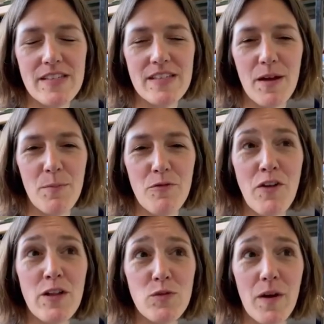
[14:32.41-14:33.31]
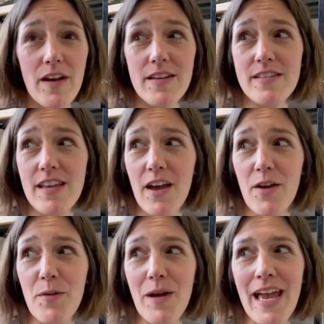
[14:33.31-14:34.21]
some field work.
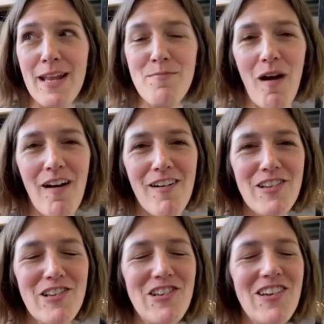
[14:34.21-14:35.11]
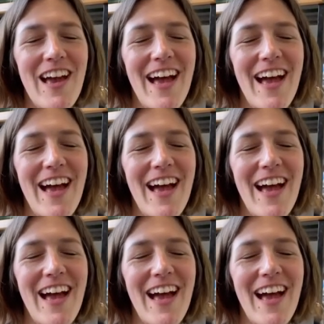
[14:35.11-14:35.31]
So in March,